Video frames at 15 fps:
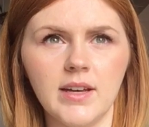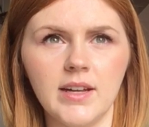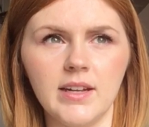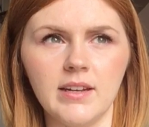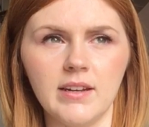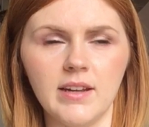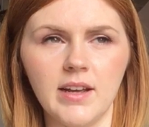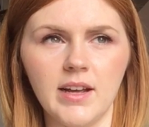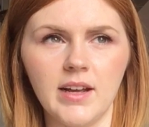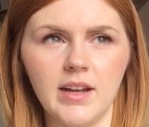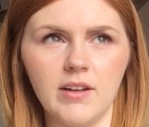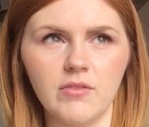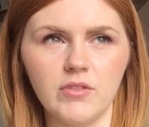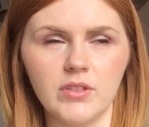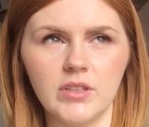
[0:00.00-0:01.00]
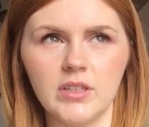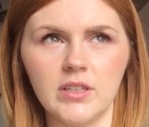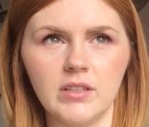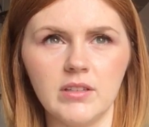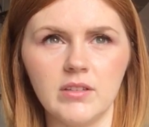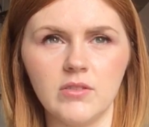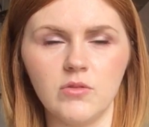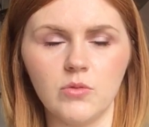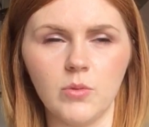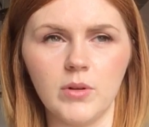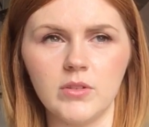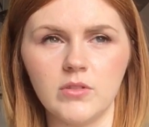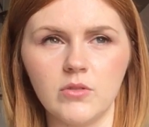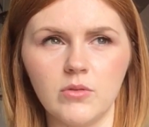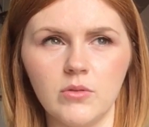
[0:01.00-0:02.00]
and I really don't
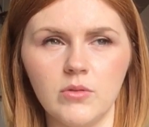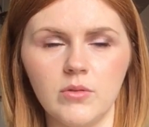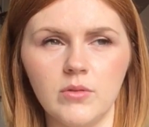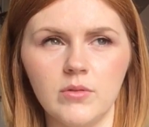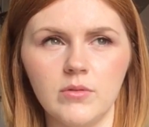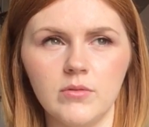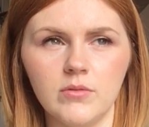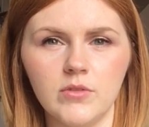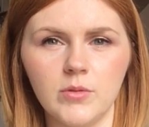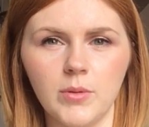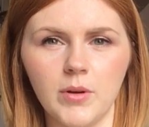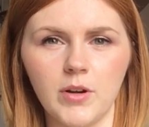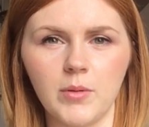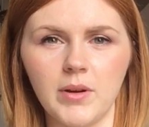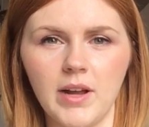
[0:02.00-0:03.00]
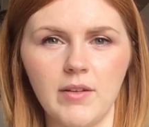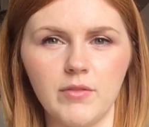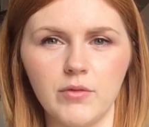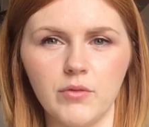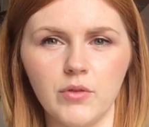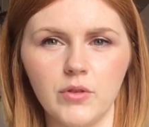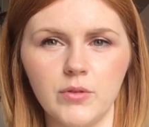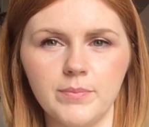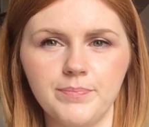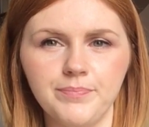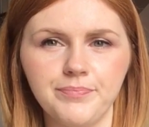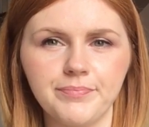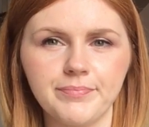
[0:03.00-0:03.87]
want to go to work when I have the flu.